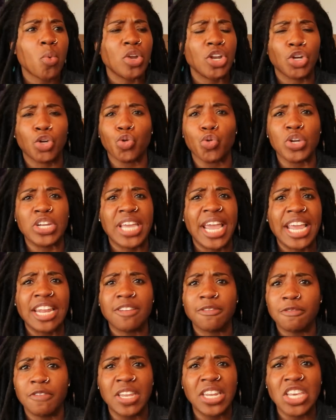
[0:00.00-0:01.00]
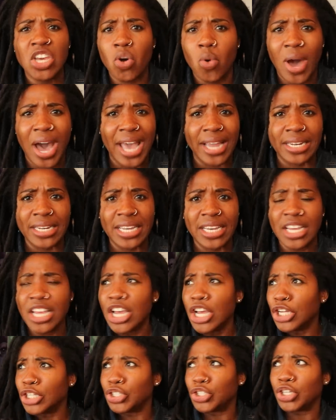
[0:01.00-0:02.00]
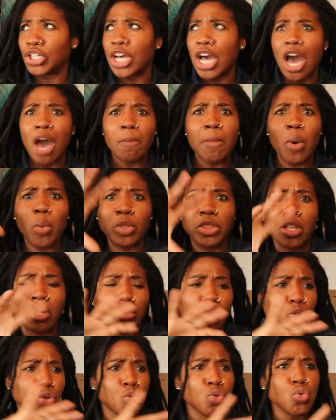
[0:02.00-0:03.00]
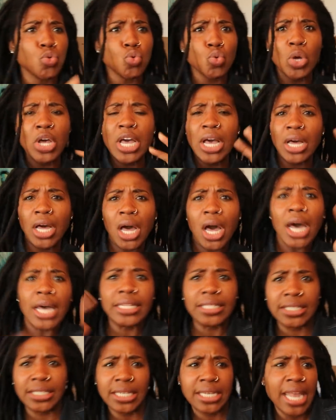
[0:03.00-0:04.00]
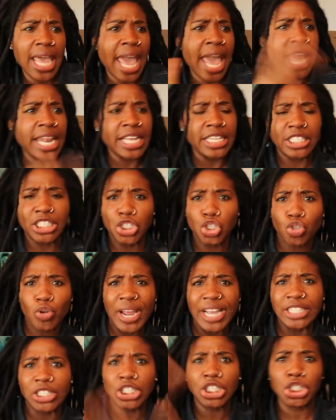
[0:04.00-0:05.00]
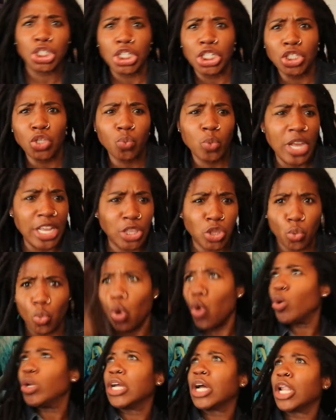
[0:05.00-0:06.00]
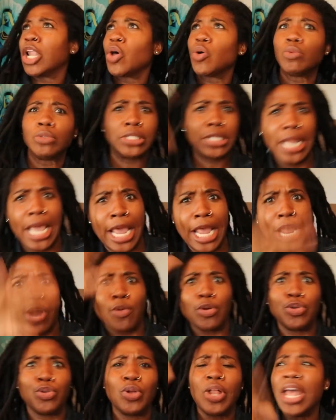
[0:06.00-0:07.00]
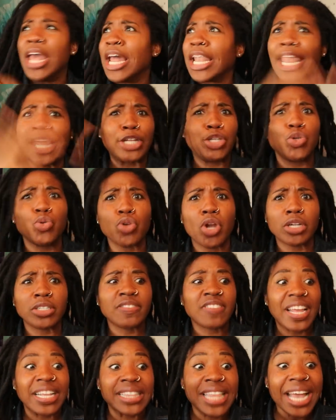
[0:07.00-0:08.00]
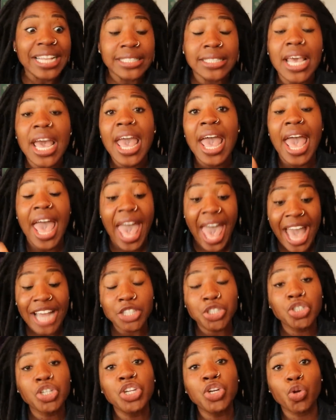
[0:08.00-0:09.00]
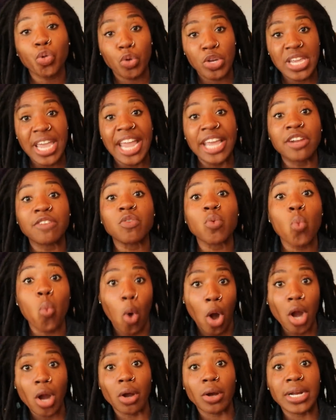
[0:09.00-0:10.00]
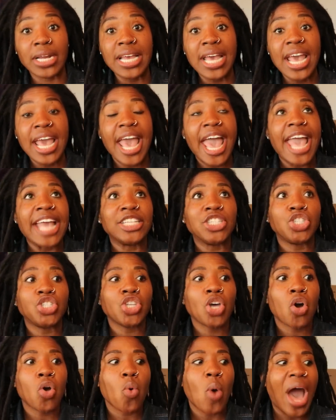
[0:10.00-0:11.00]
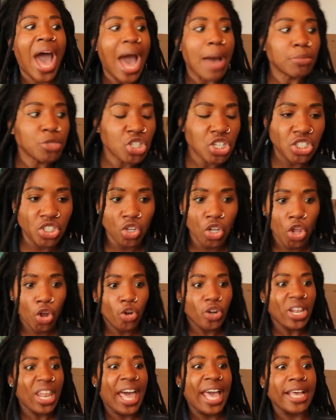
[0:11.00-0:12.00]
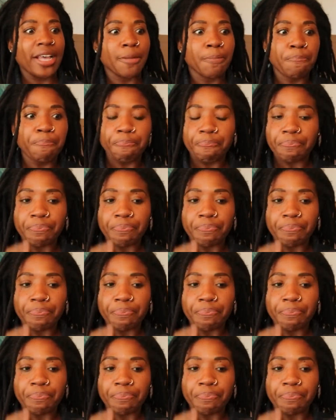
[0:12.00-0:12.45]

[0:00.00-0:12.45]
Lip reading: up with a creative video idea, to come up with those cool cuts and edits and transitions and when they throwing the clothes in the air and doing all this, like that's actually creative work. And so I'm just learning like,